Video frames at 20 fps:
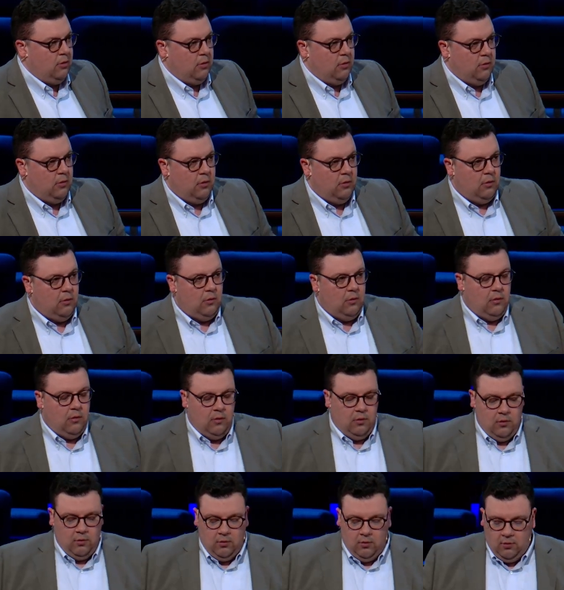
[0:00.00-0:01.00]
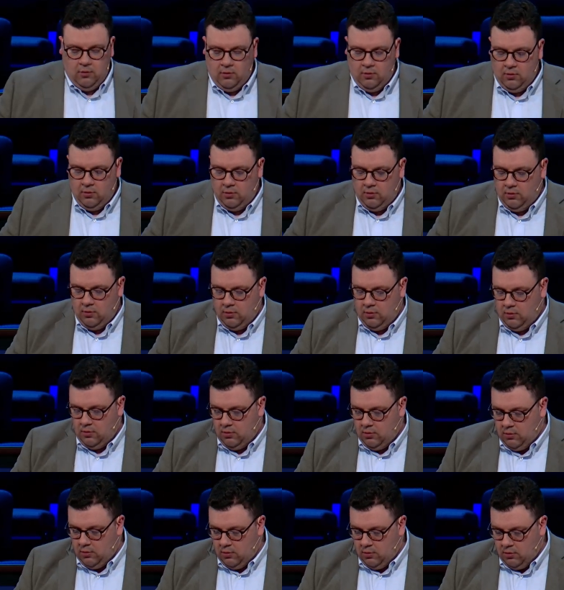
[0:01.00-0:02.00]

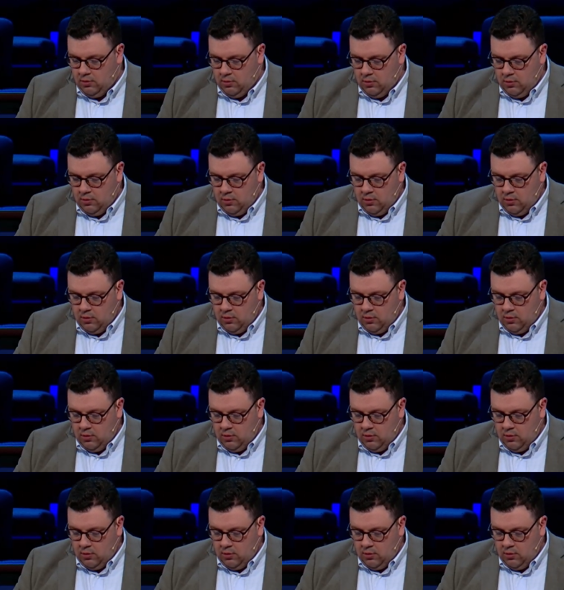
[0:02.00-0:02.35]
[no speech]